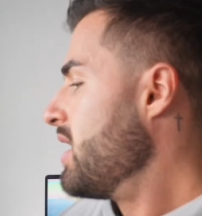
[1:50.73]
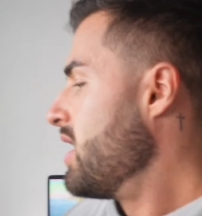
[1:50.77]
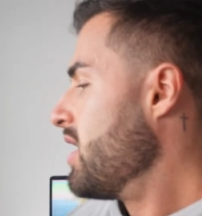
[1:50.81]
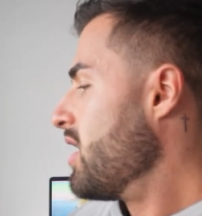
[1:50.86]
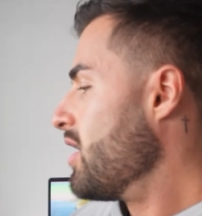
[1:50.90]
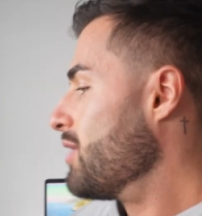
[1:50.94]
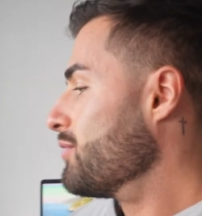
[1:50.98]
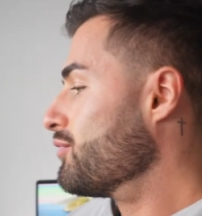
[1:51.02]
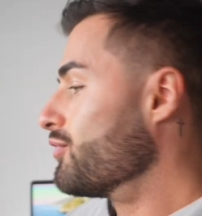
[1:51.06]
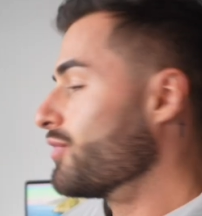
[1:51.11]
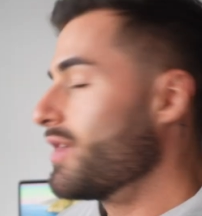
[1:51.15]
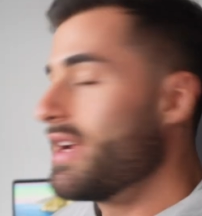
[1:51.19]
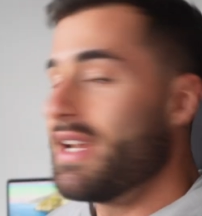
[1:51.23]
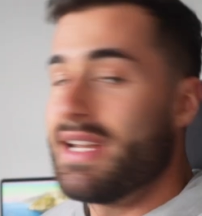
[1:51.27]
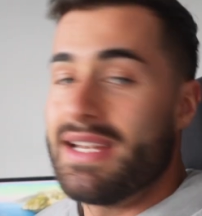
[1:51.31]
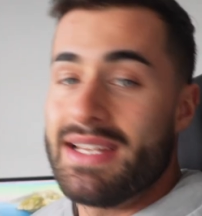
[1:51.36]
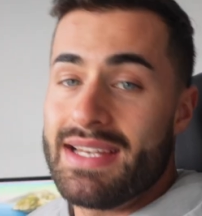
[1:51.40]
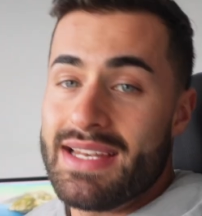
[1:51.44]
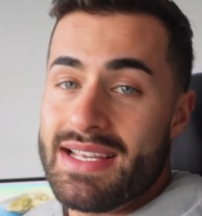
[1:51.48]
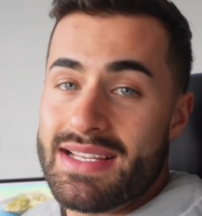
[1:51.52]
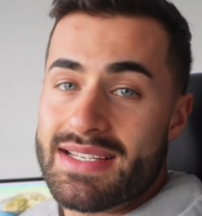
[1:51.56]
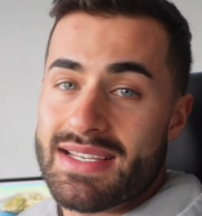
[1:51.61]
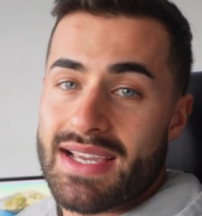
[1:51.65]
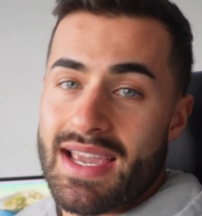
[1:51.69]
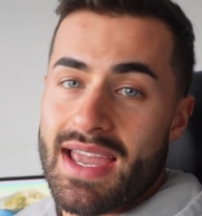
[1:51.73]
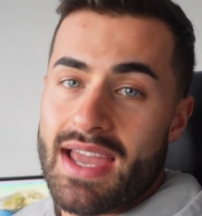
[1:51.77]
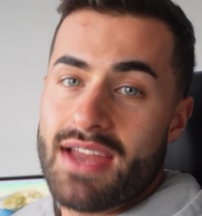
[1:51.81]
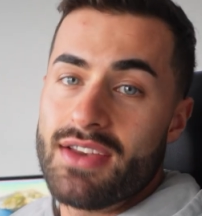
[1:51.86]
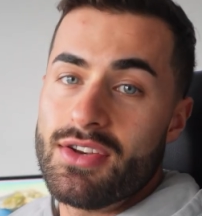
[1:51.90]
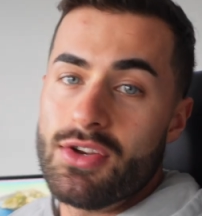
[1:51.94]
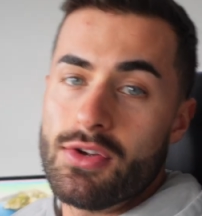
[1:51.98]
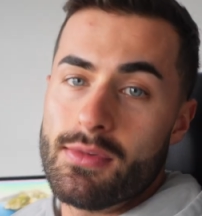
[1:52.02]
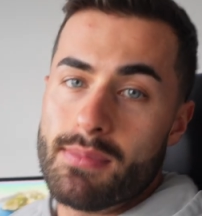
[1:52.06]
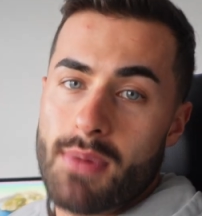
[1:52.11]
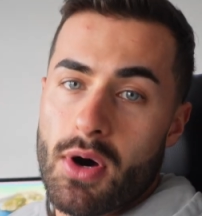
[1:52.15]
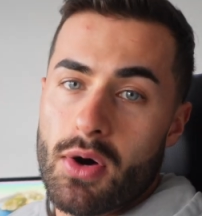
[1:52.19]
I really need to get a
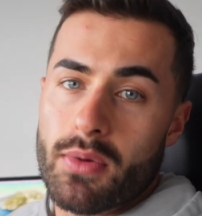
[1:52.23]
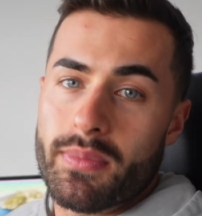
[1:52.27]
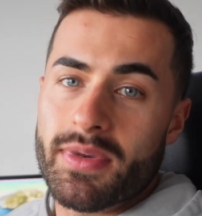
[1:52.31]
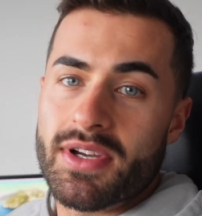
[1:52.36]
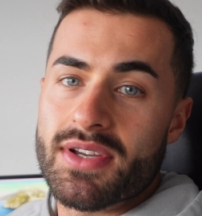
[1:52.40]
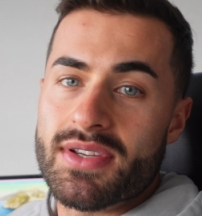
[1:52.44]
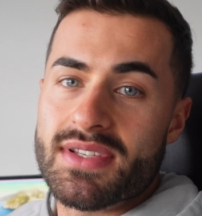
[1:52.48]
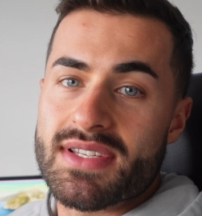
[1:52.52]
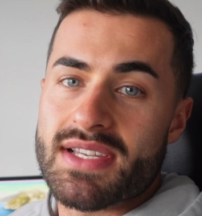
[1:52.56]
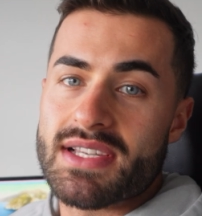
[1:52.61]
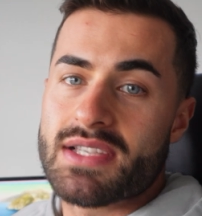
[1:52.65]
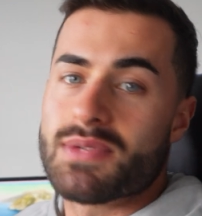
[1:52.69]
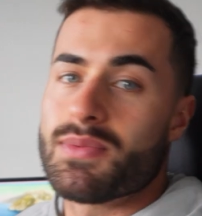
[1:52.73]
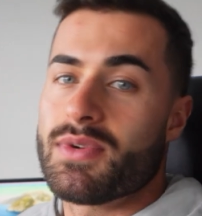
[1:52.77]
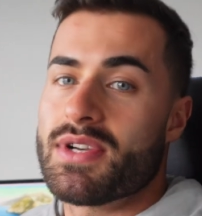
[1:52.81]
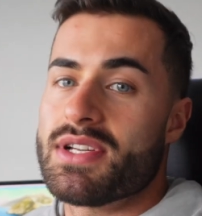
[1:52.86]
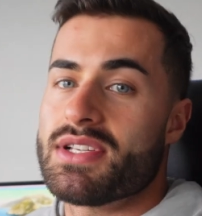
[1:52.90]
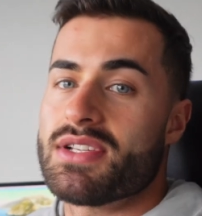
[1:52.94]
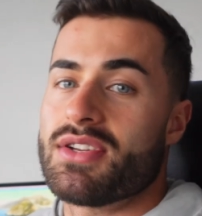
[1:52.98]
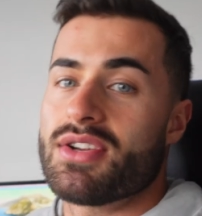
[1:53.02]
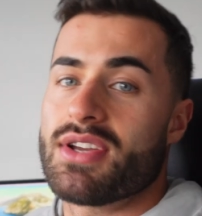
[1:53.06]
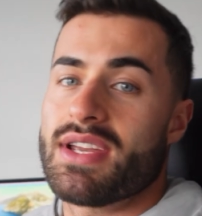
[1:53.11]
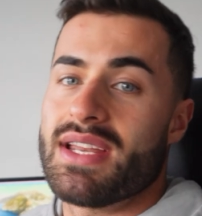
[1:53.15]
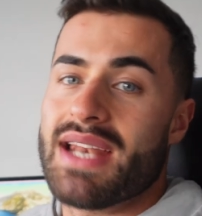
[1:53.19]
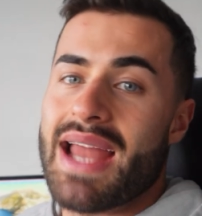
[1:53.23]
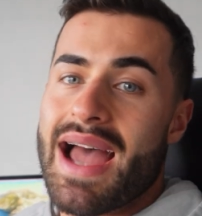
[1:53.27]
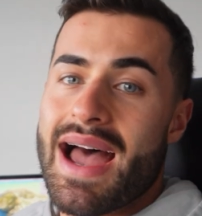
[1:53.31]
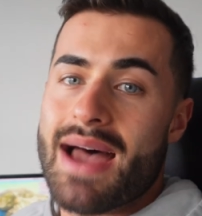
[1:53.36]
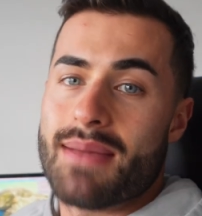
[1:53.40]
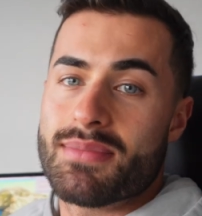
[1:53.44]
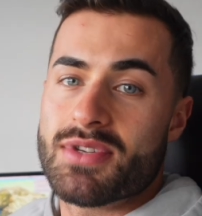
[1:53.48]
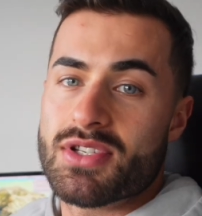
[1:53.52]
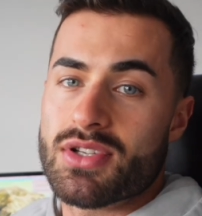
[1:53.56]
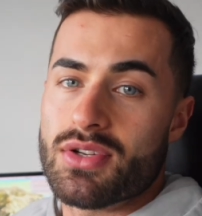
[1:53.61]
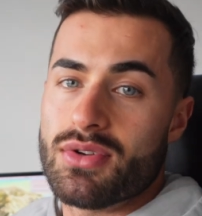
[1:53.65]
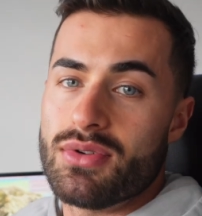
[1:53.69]
new bowl because this one is looking
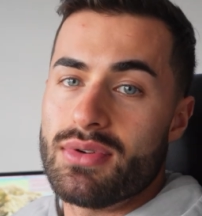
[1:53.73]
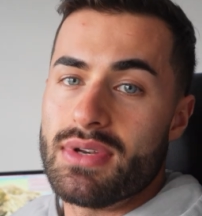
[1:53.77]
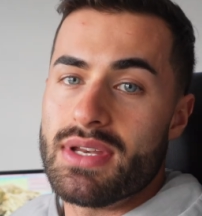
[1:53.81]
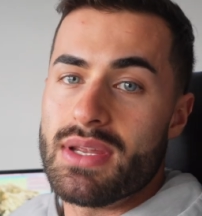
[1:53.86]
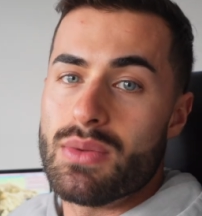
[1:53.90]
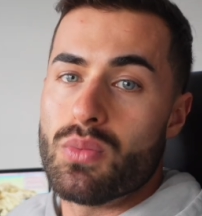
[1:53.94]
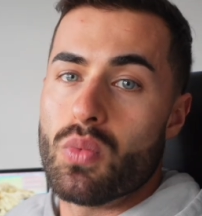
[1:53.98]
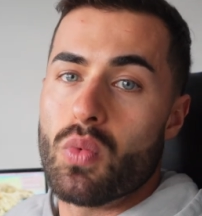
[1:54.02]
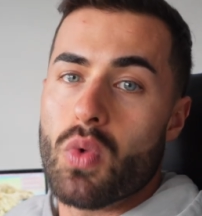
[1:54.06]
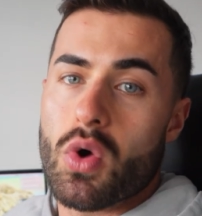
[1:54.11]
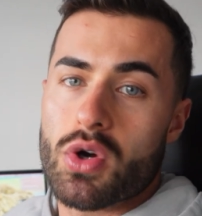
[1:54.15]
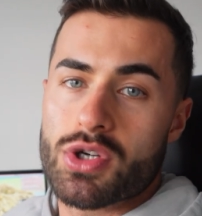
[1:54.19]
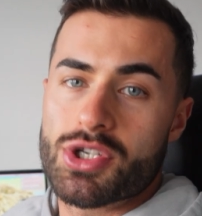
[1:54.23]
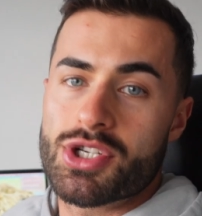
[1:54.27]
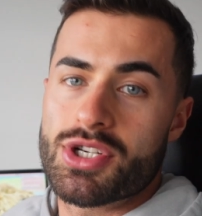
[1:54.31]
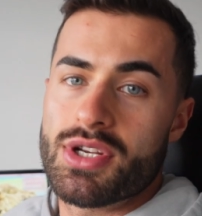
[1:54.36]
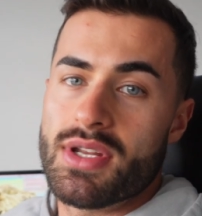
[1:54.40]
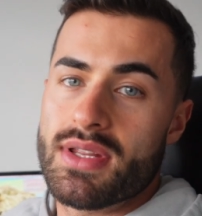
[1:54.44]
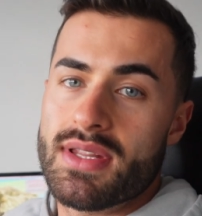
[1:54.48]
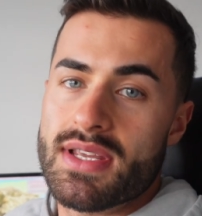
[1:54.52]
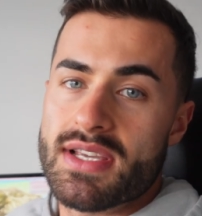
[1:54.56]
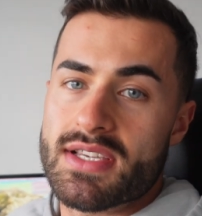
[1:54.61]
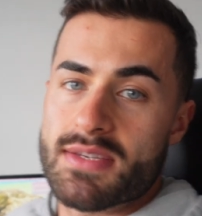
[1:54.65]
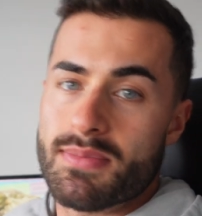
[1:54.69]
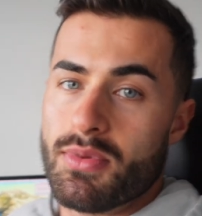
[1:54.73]
absolutely washed at this